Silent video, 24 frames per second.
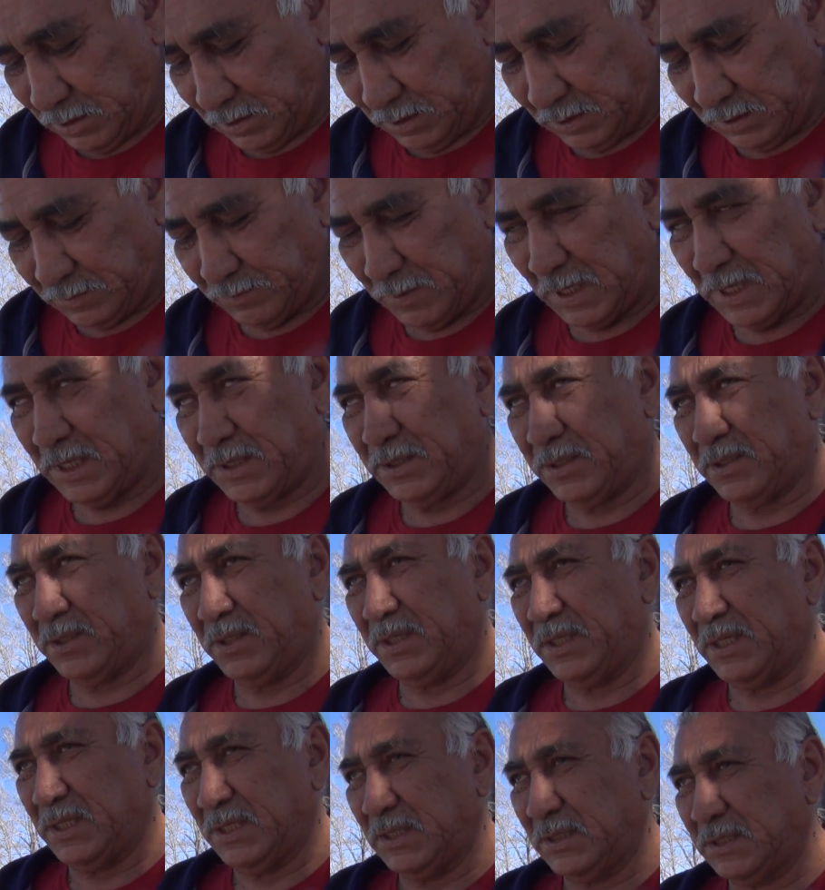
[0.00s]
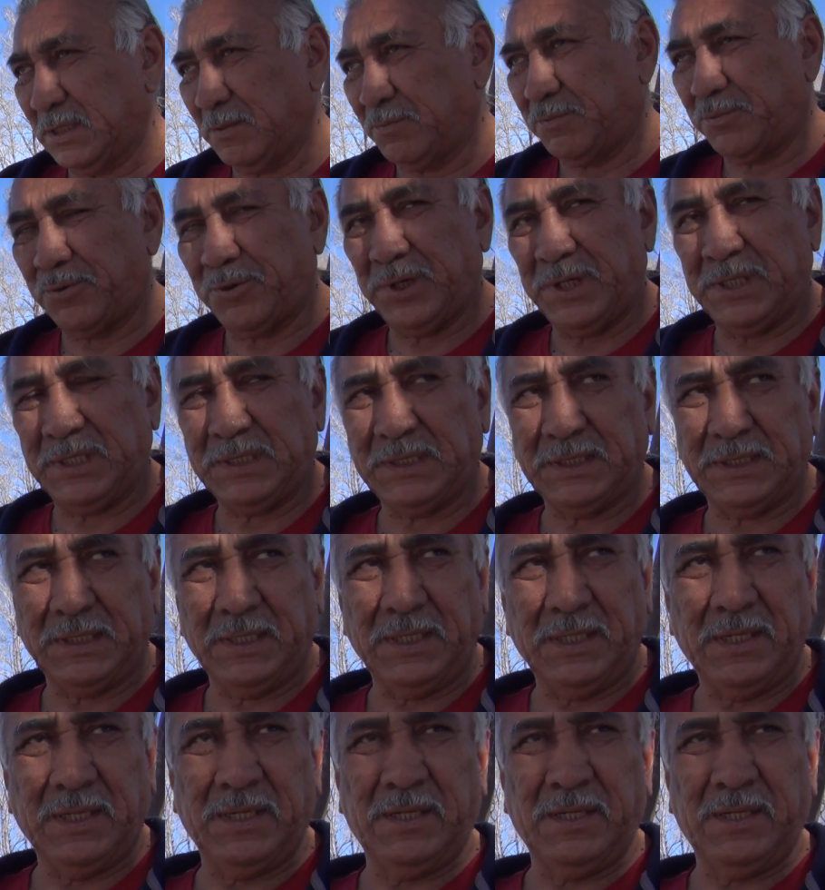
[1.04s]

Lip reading: Spaniard is a priest